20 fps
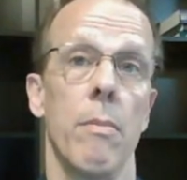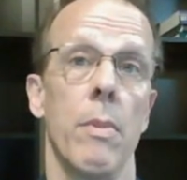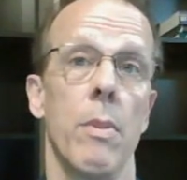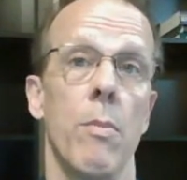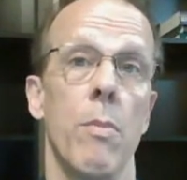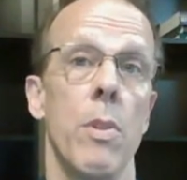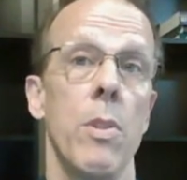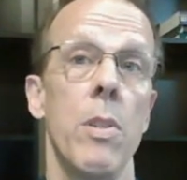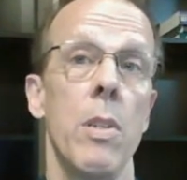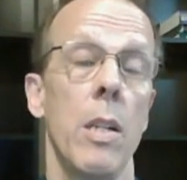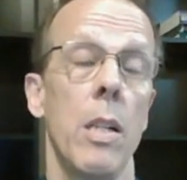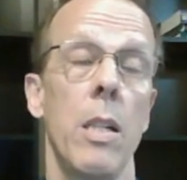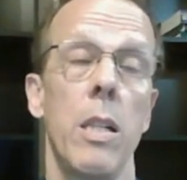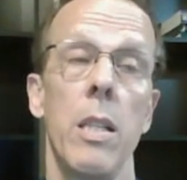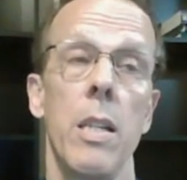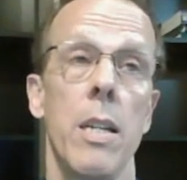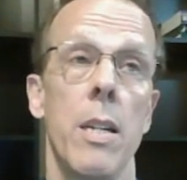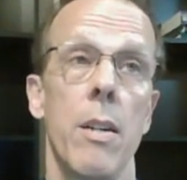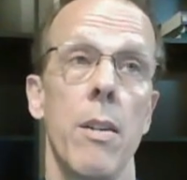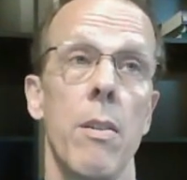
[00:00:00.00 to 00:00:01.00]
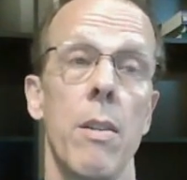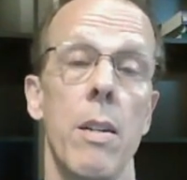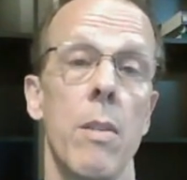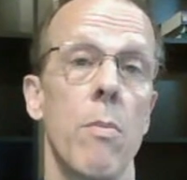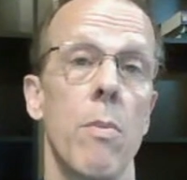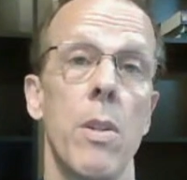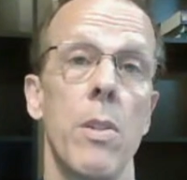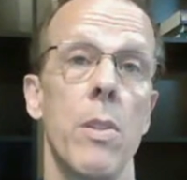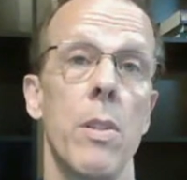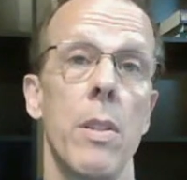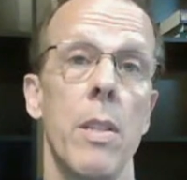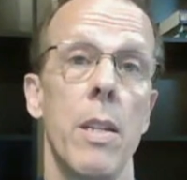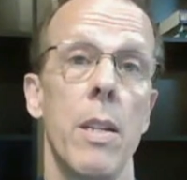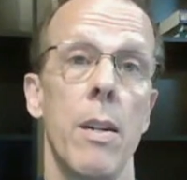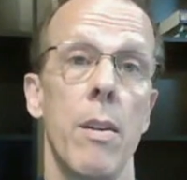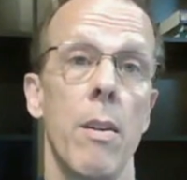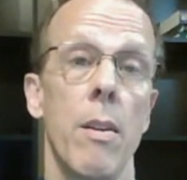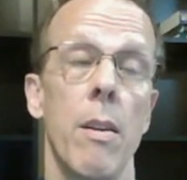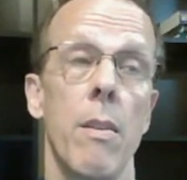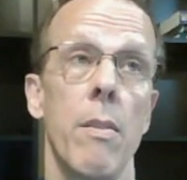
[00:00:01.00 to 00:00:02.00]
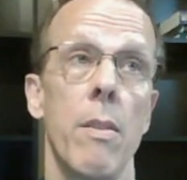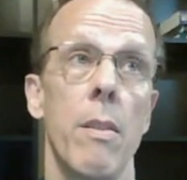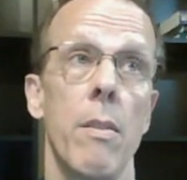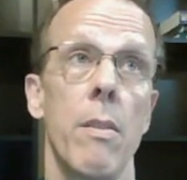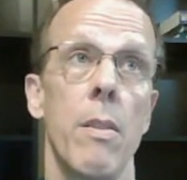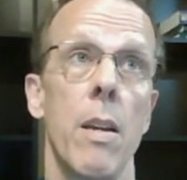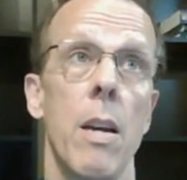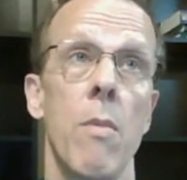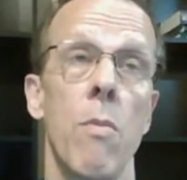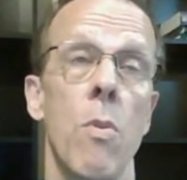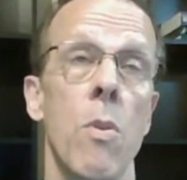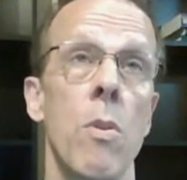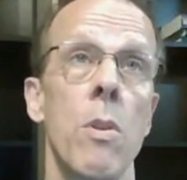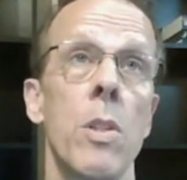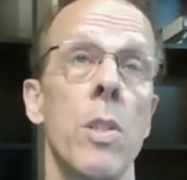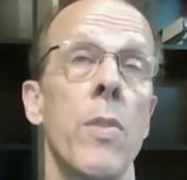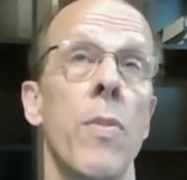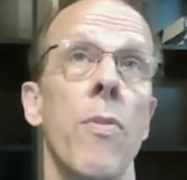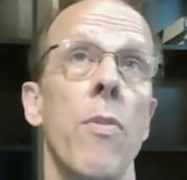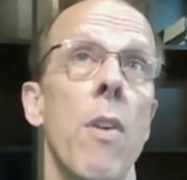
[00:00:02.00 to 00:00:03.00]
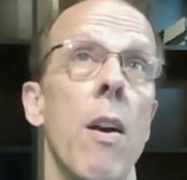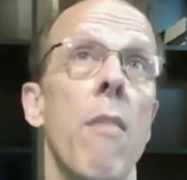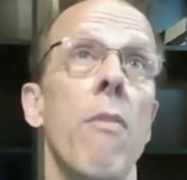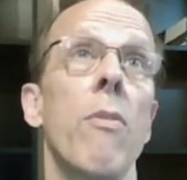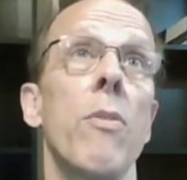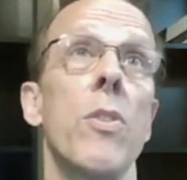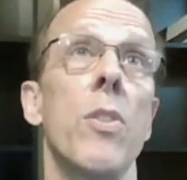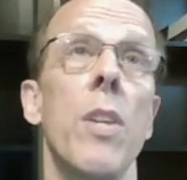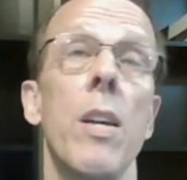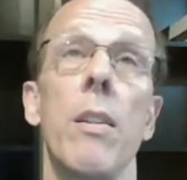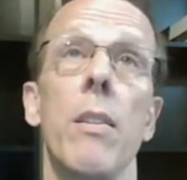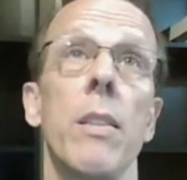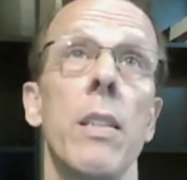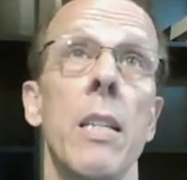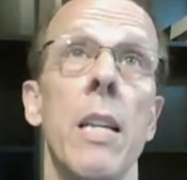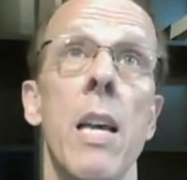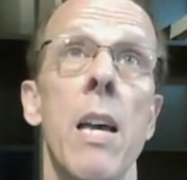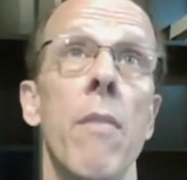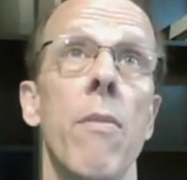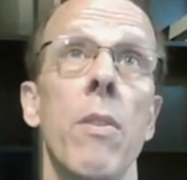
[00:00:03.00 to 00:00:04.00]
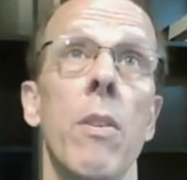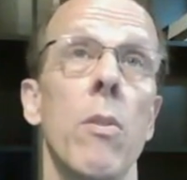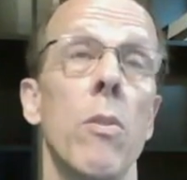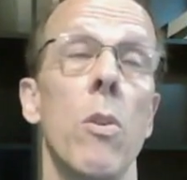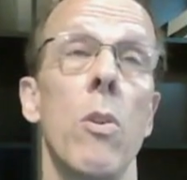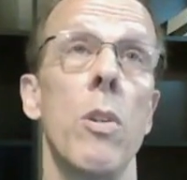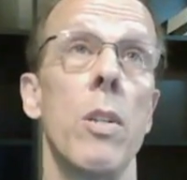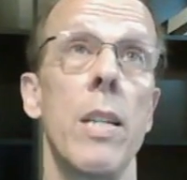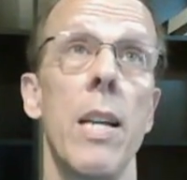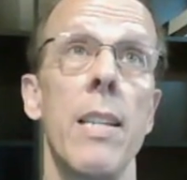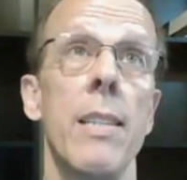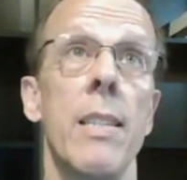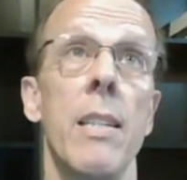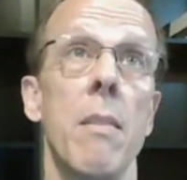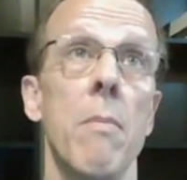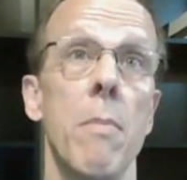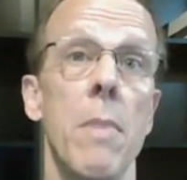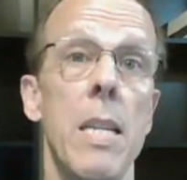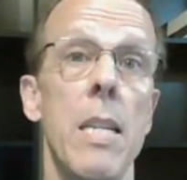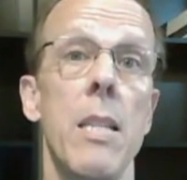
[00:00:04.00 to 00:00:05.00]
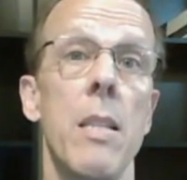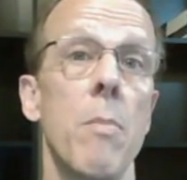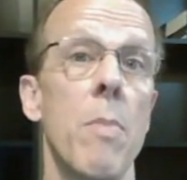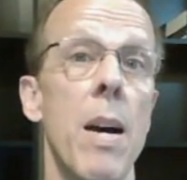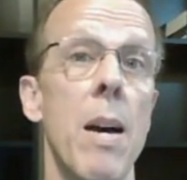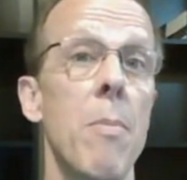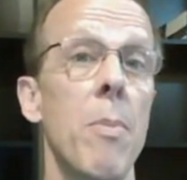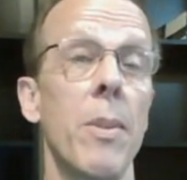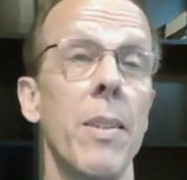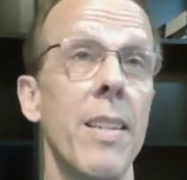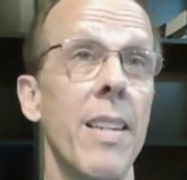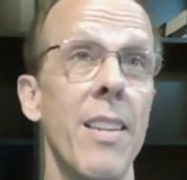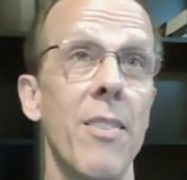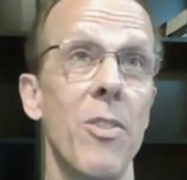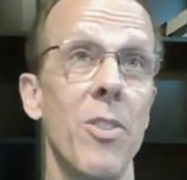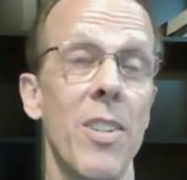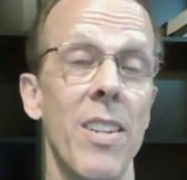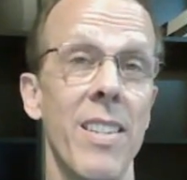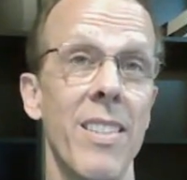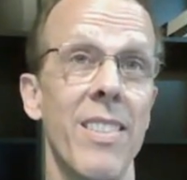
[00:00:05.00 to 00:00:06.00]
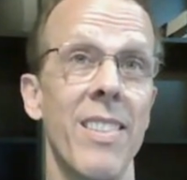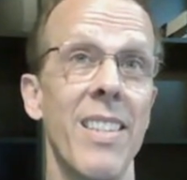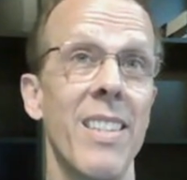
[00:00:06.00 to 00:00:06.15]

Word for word: It wasn't clear and it wasn't there. Thy word is forever settled in heaven, O Lord, doesn't mean the Bible can't change.